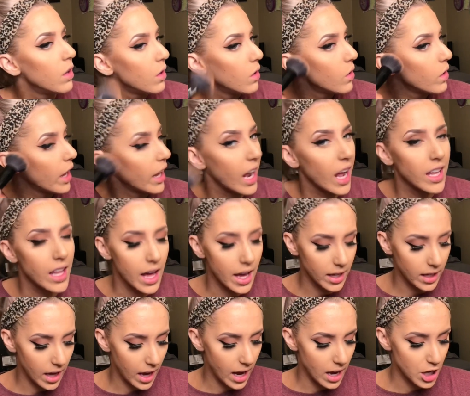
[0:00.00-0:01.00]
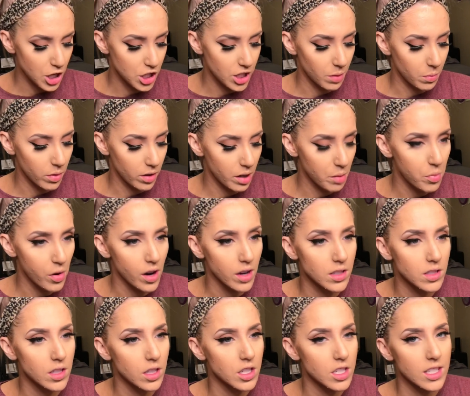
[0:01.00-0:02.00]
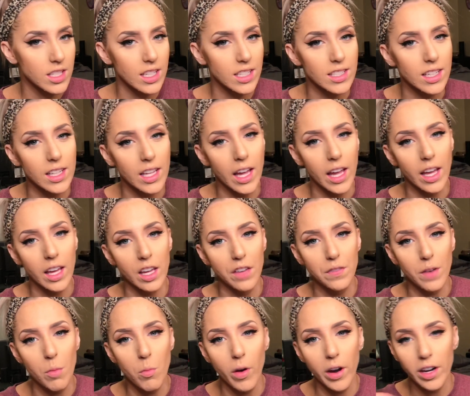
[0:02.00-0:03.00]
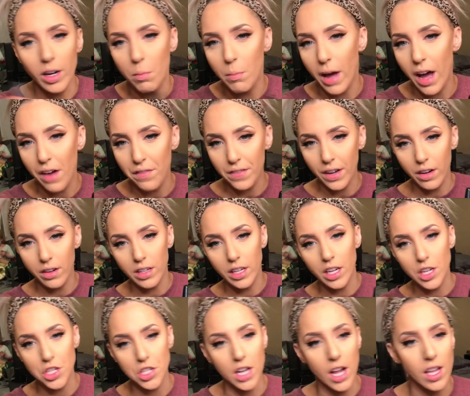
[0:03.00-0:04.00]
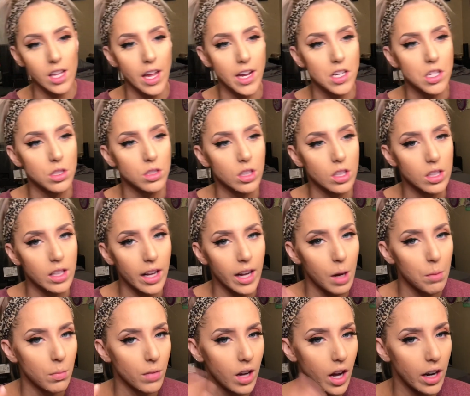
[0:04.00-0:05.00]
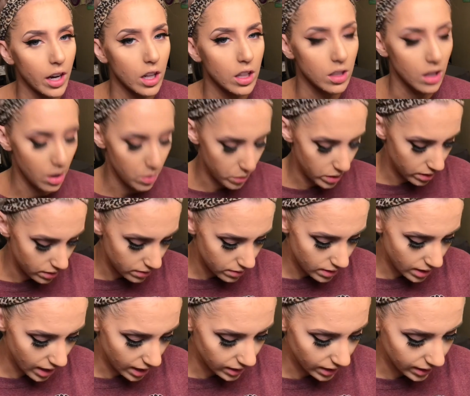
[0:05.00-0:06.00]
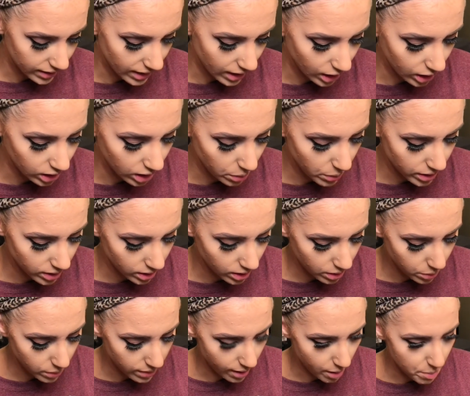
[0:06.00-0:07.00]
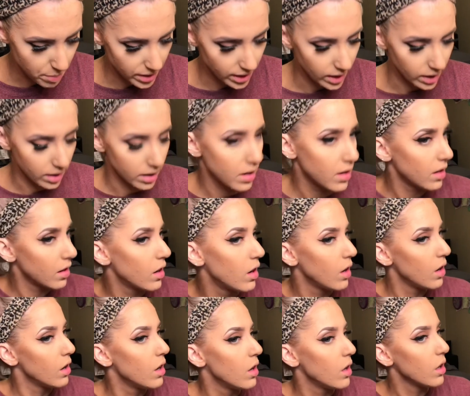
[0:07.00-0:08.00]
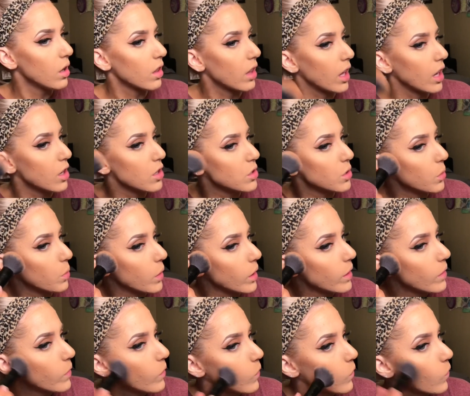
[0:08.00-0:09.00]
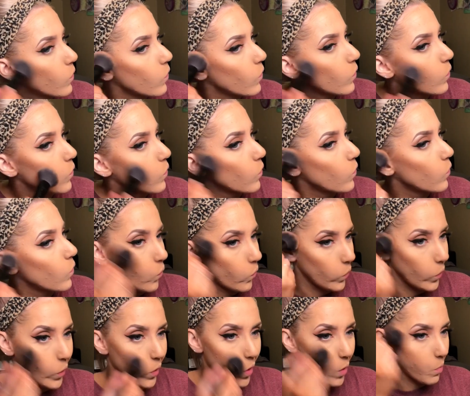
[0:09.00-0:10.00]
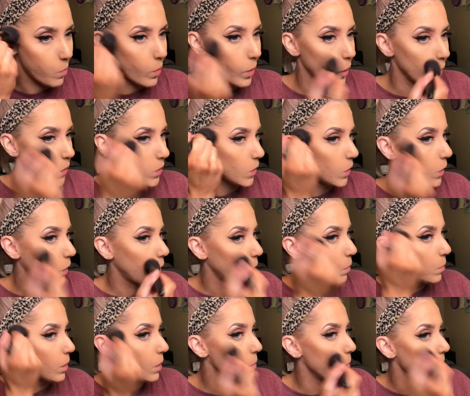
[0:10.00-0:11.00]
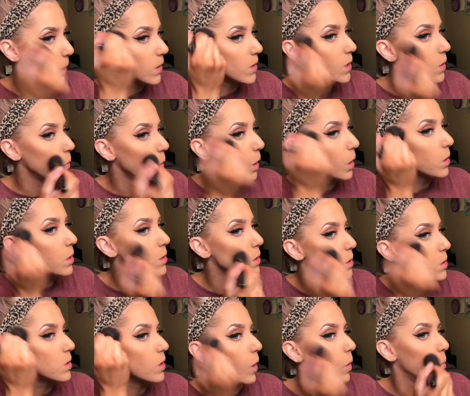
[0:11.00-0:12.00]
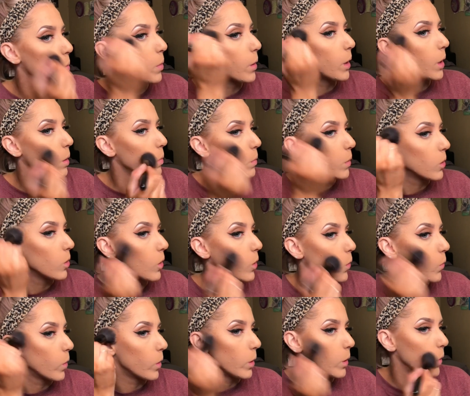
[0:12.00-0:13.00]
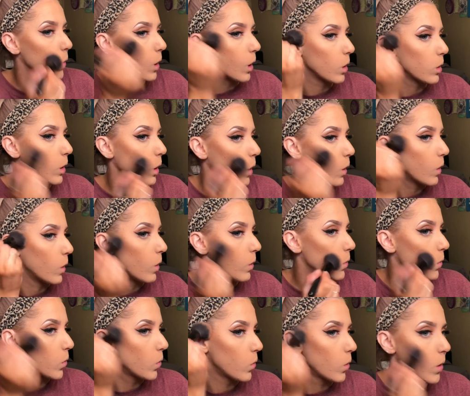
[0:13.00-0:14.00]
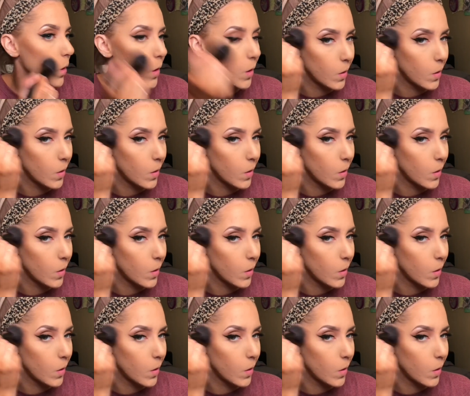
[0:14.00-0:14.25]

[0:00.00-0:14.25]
And I like a shimmery bronzer just because I like, if I'm wearing a matte foundation, I like to look like I'm kind of glowing. I like that glowy look without being, like, dewy. And the bronzer you can be messy with, just don't bring it below where you got that contour.